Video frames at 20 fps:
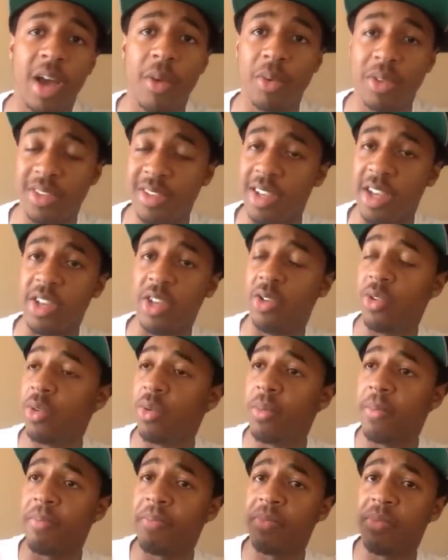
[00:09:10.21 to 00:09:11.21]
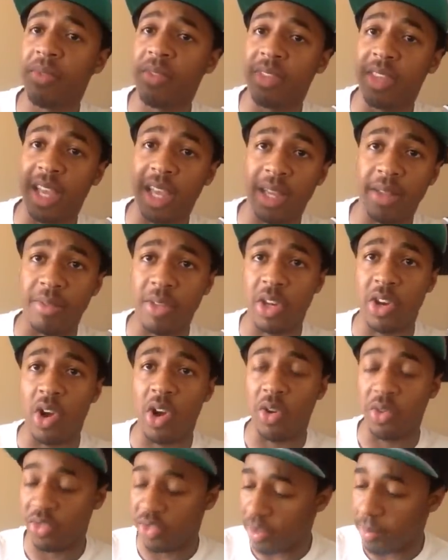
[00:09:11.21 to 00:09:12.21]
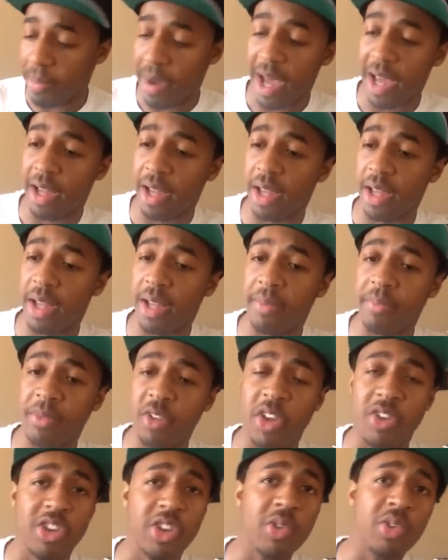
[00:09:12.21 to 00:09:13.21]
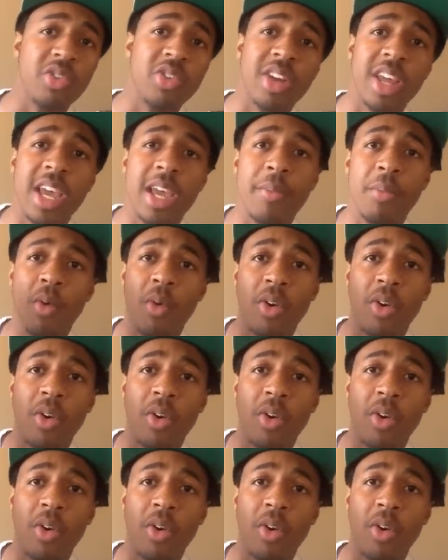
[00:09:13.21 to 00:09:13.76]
I will tell you that, your username